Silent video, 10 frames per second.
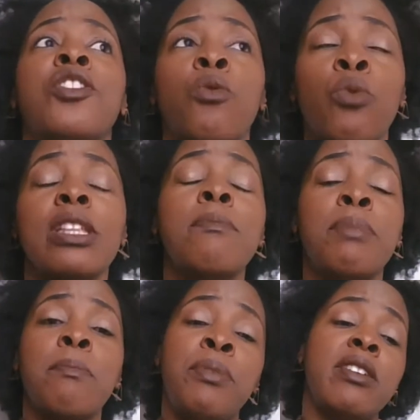really big
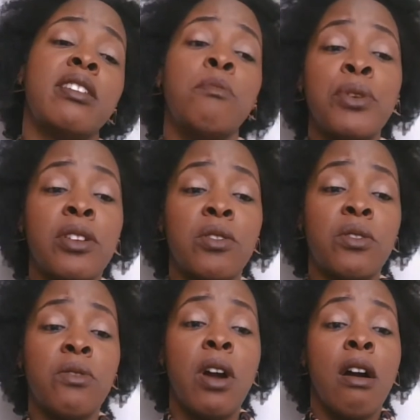beacon and pinnacle
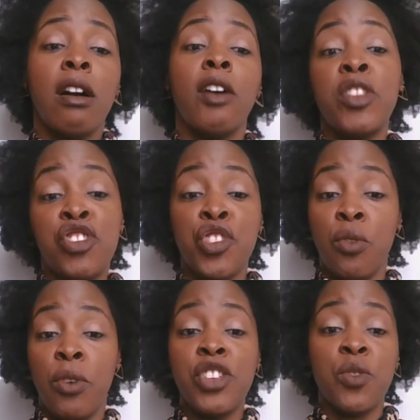of this
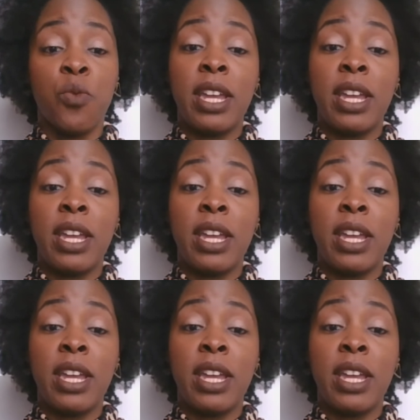generation right